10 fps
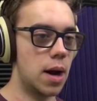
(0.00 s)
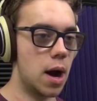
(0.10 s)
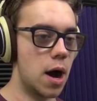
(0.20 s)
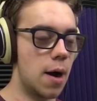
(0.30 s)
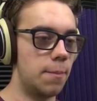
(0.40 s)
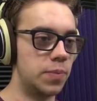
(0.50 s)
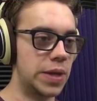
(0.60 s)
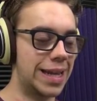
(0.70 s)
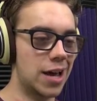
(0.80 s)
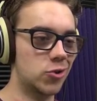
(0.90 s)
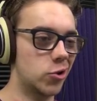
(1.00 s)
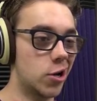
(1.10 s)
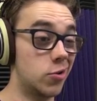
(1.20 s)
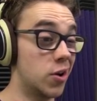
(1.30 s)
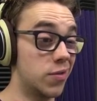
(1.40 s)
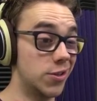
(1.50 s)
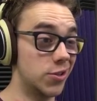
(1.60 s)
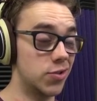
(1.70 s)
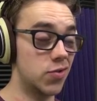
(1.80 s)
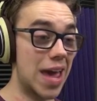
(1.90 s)
And I actually don't know if this
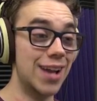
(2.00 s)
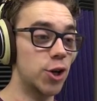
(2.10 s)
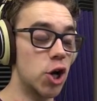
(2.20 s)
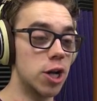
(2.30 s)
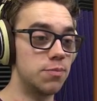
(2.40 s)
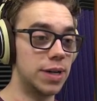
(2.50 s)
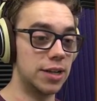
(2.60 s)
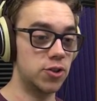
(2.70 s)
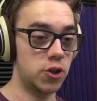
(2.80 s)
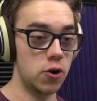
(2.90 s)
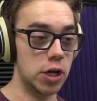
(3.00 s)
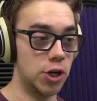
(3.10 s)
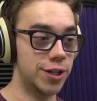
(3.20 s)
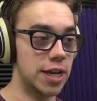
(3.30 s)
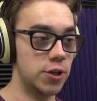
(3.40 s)
is that good, but it certainly looked